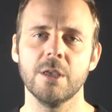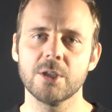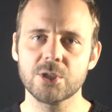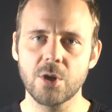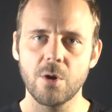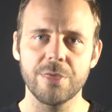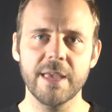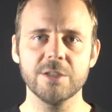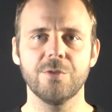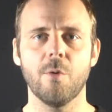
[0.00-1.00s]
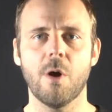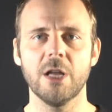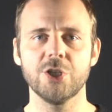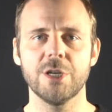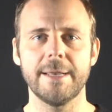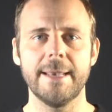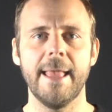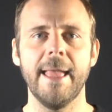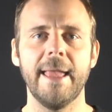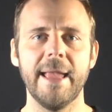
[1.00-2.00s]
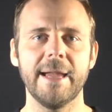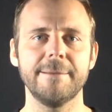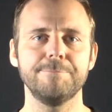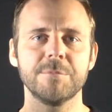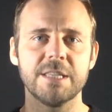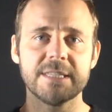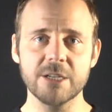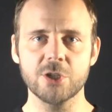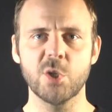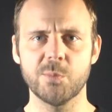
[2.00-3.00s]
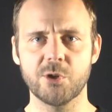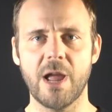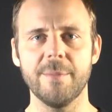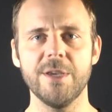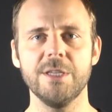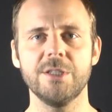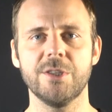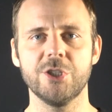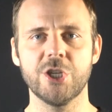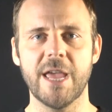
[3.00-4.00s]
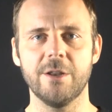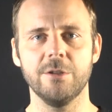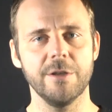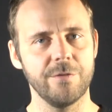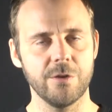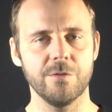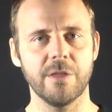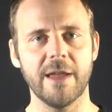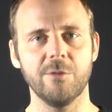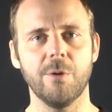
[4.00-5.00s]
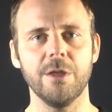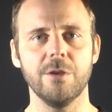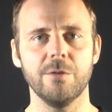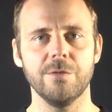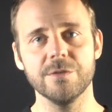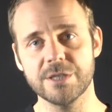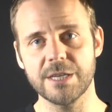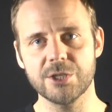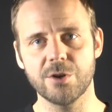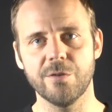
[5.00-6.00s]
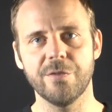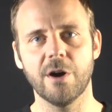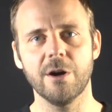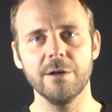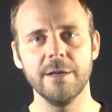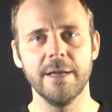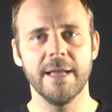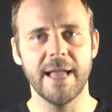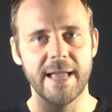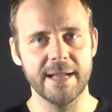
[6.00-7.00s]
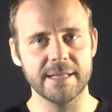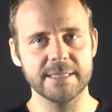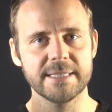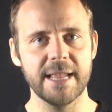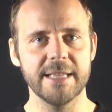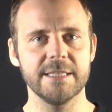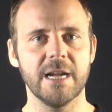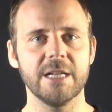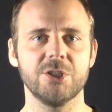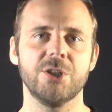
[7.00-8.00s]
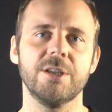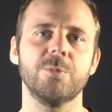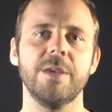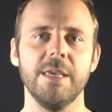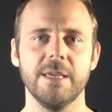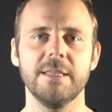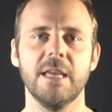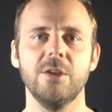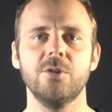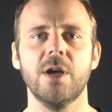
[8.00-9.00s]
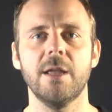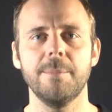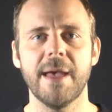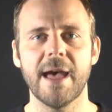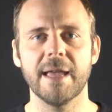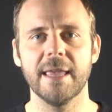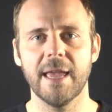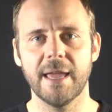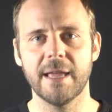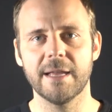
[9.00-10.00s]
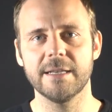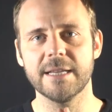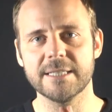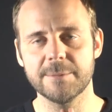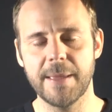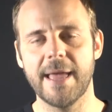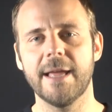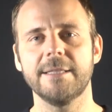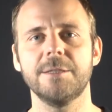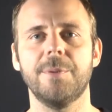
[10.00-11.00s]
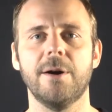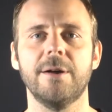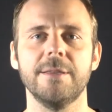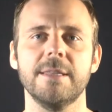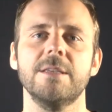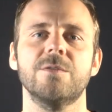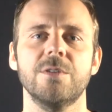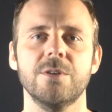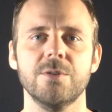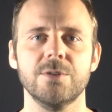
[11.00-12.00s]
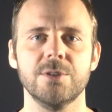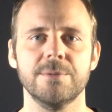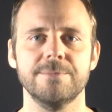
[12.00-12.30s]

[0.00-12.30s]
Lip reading: So thanks for watching, and consider subscribing to the channel if you've liked what you've seen so far, and stay in touch as we continue to unpack and expand upon these views.